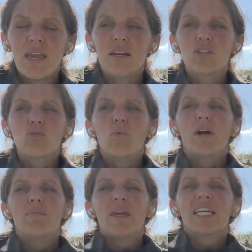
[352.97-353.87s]
and
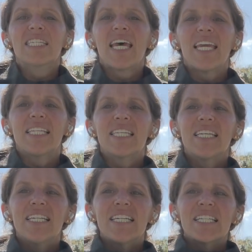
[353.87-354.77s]
1. Make it tight,
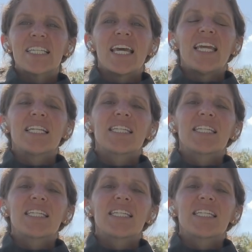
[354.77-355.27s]
tight,